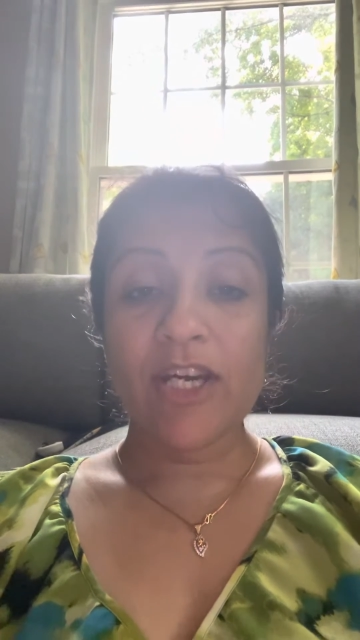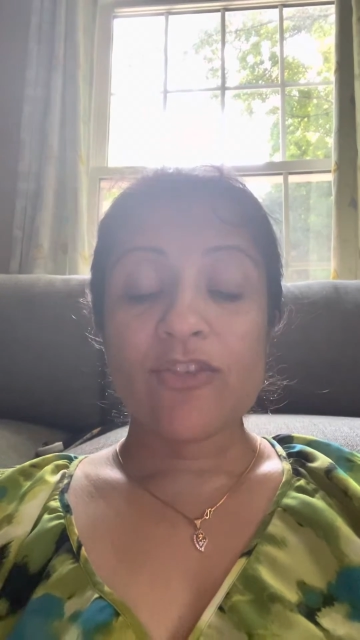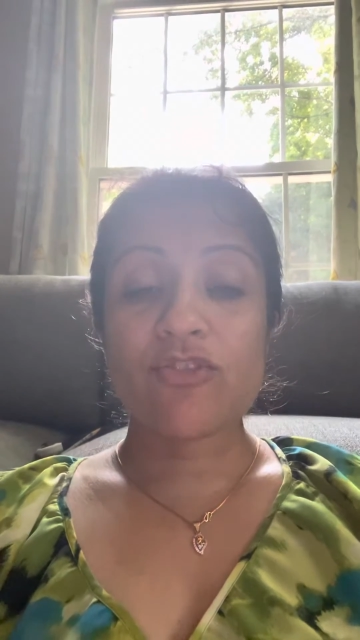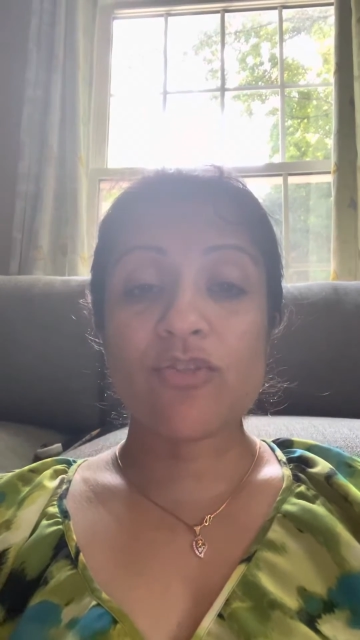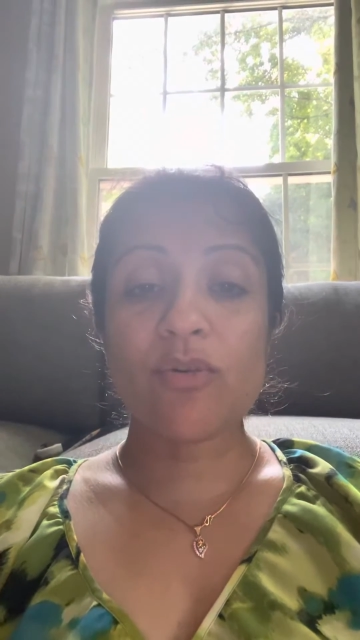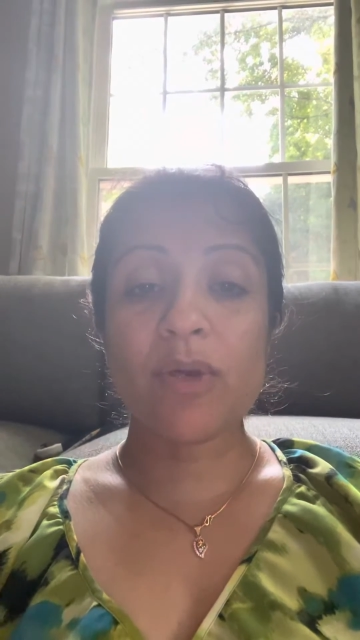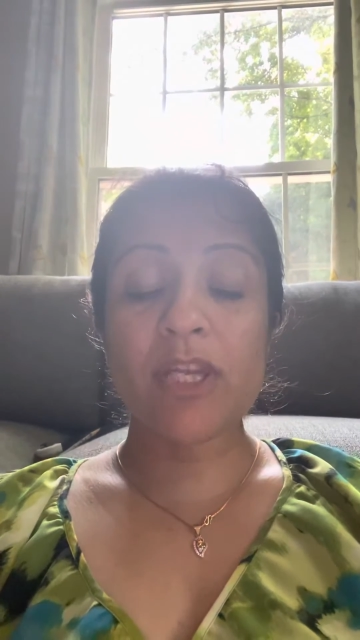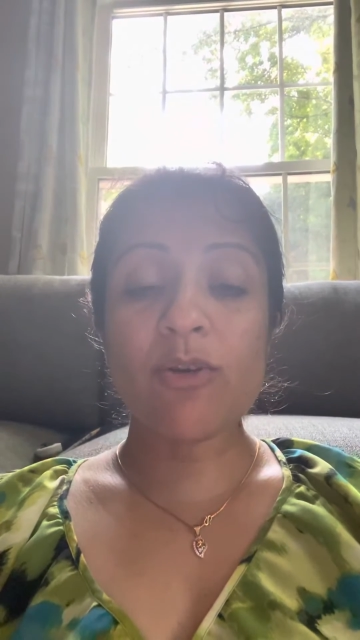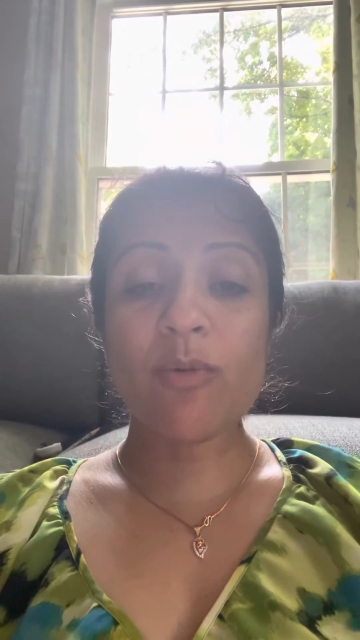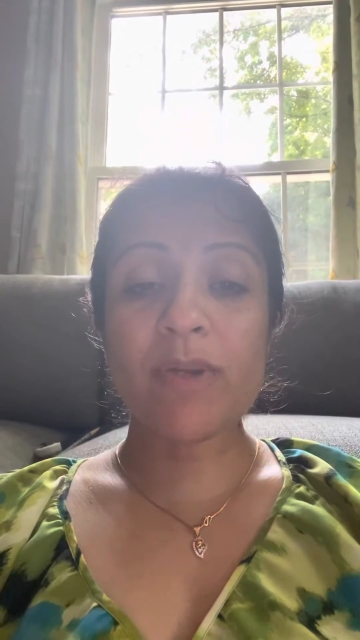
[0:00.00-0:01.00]
So
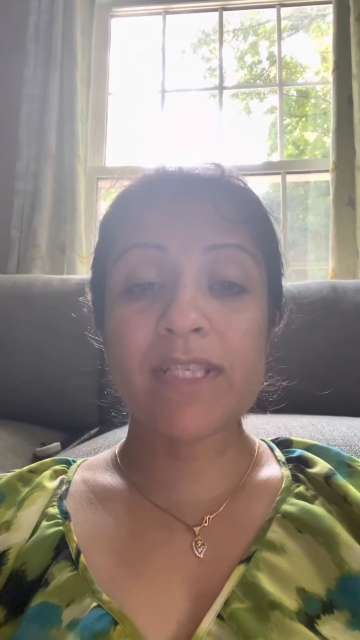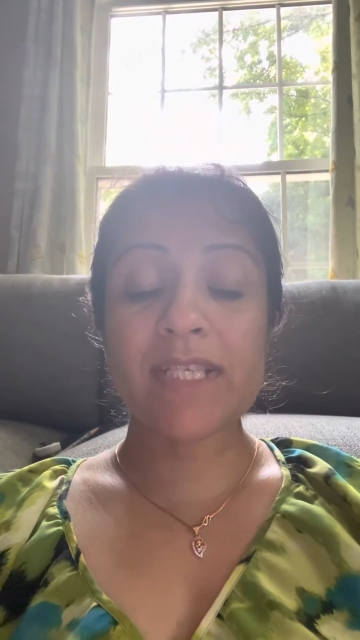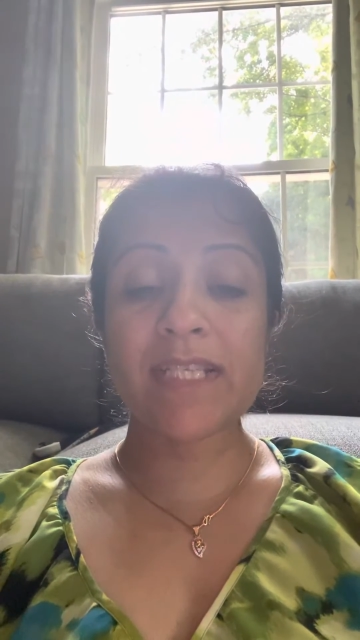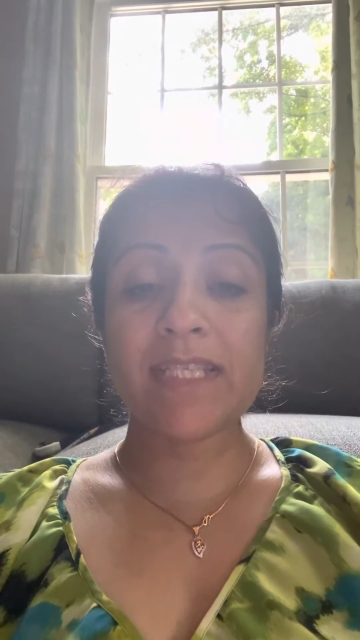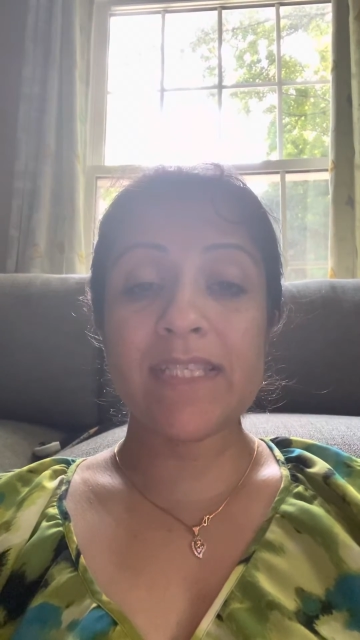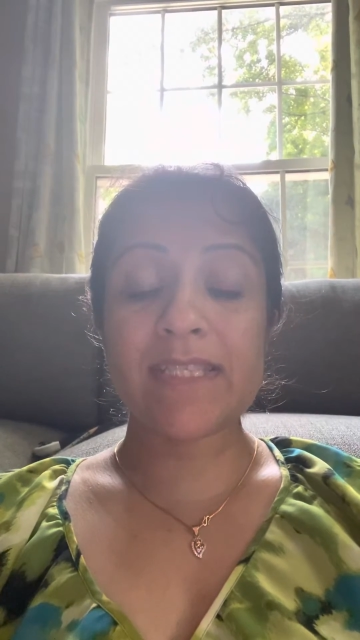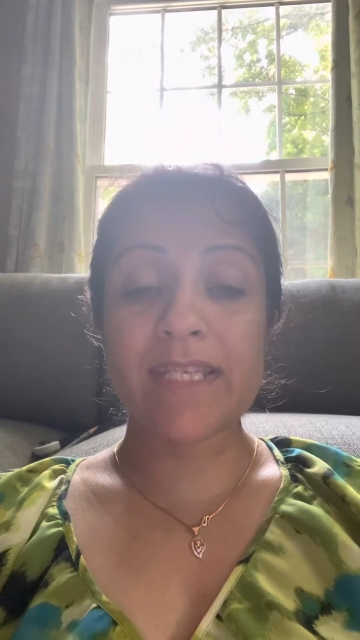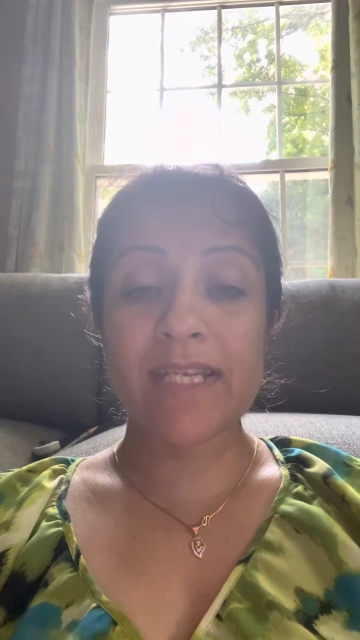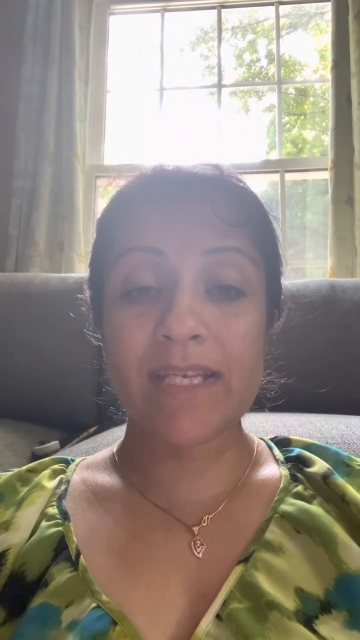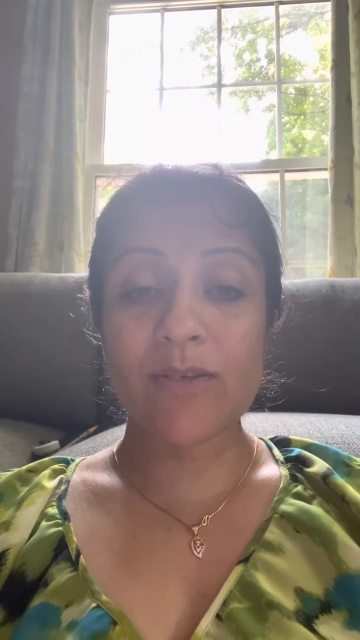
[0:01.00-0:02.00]
incorporating these
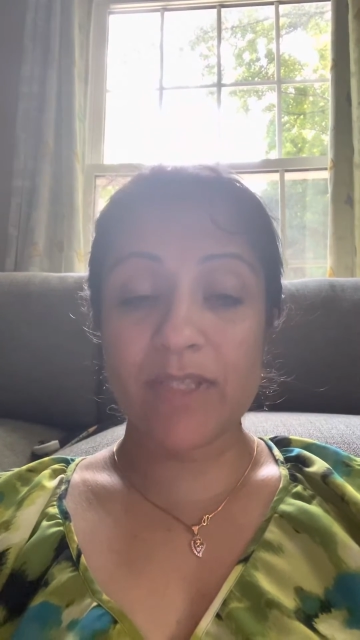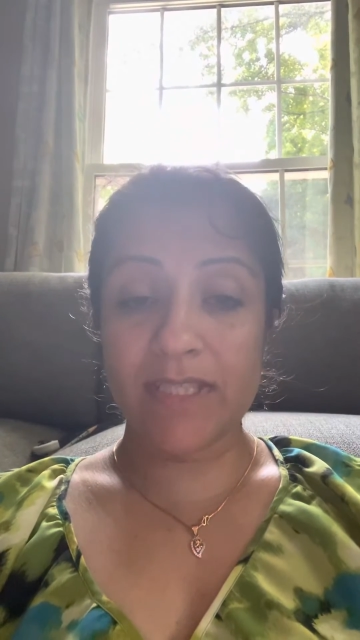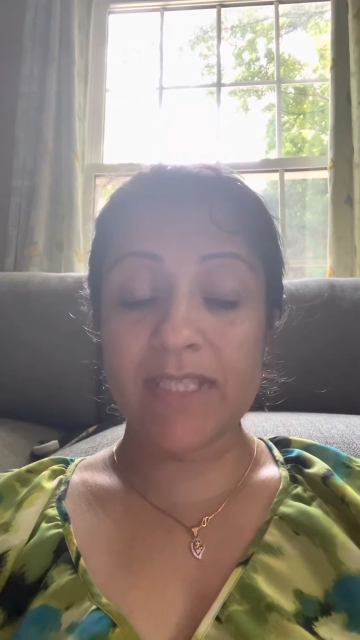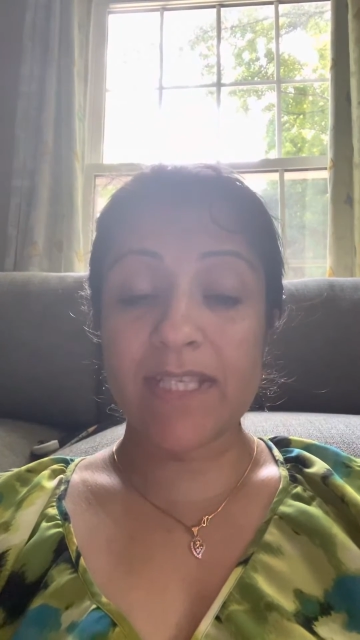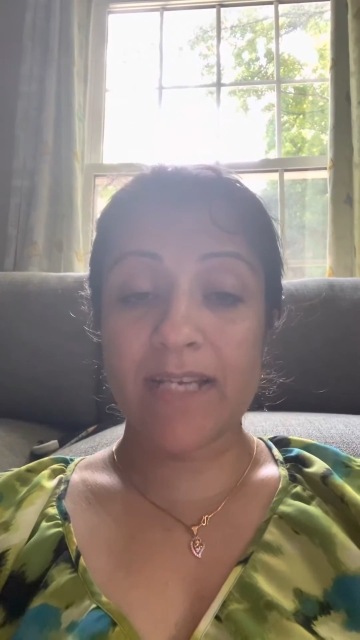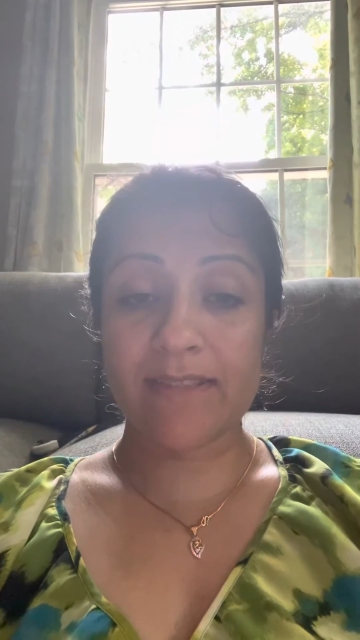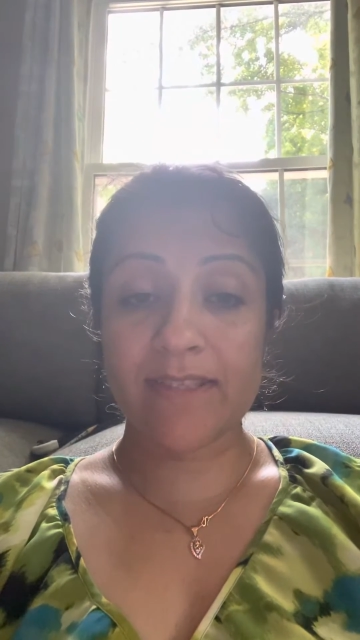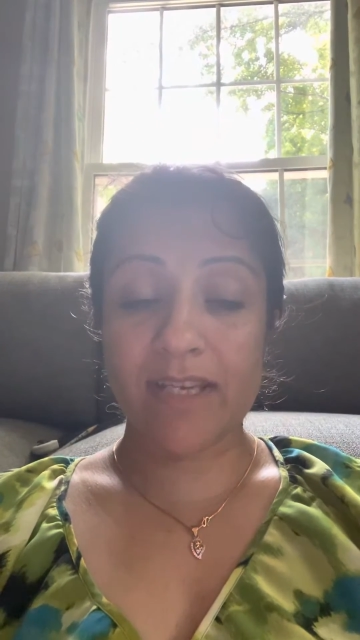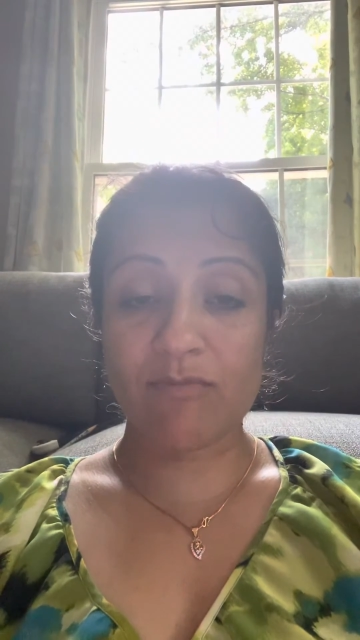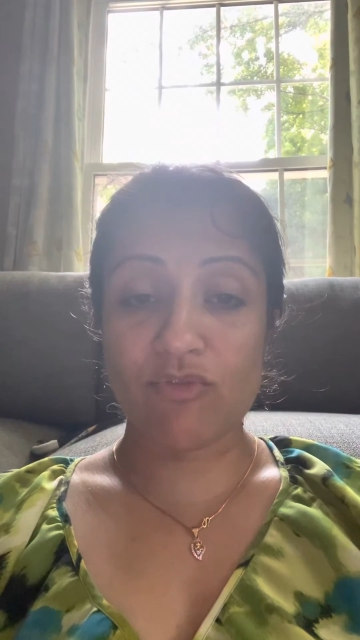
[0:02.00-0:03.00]
Odissi dance
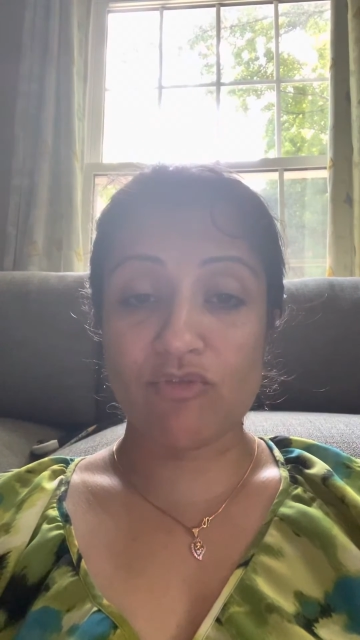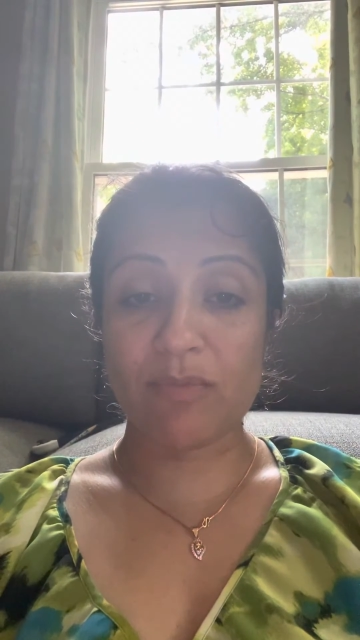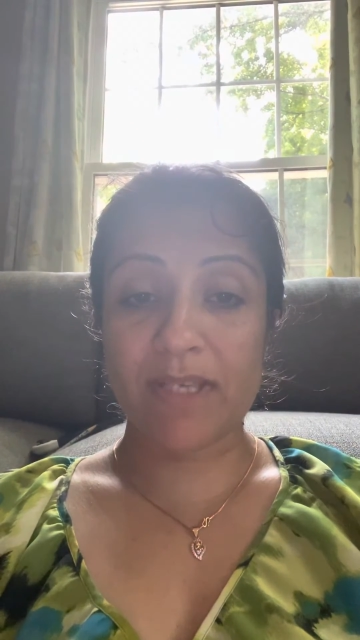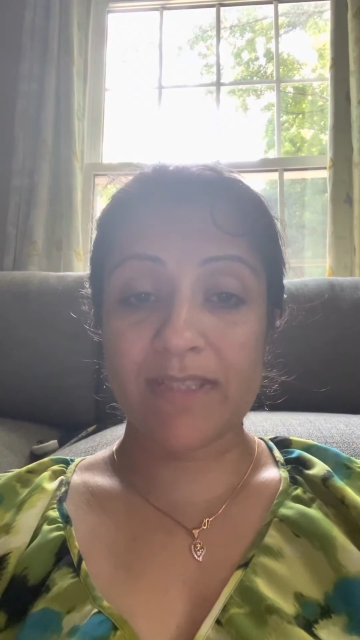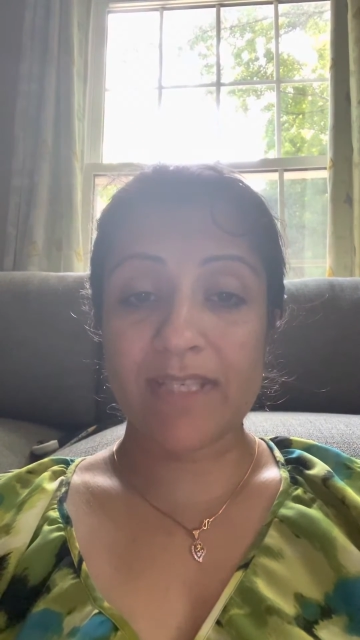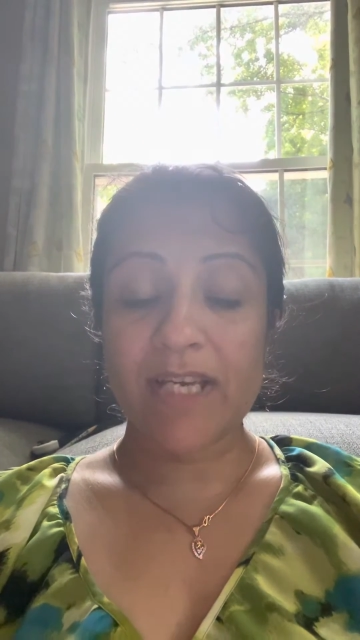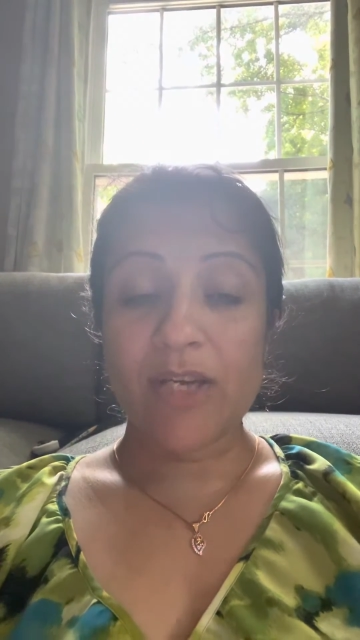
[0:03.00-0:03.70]
neck movements,